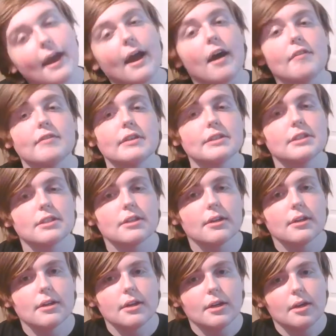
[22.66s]
haven't
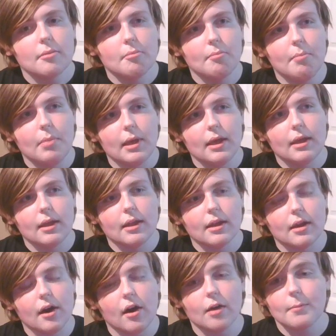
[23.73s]

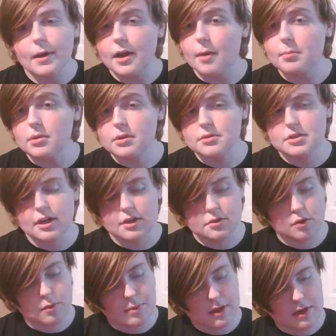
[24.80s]
been on my upload
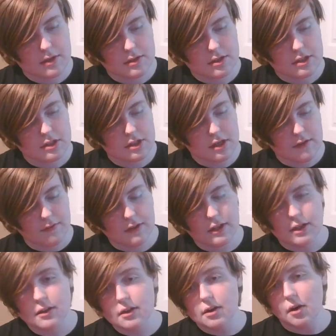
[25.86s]
schedule, because if you
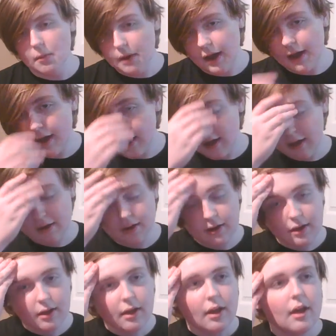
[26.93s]
didn't know, I had
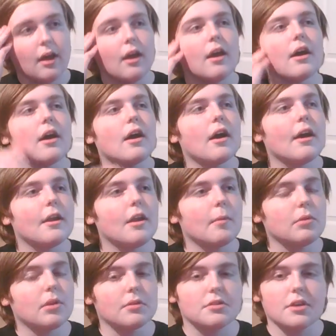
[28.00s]
an
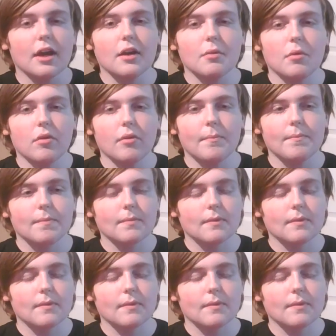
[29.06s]
upload schedule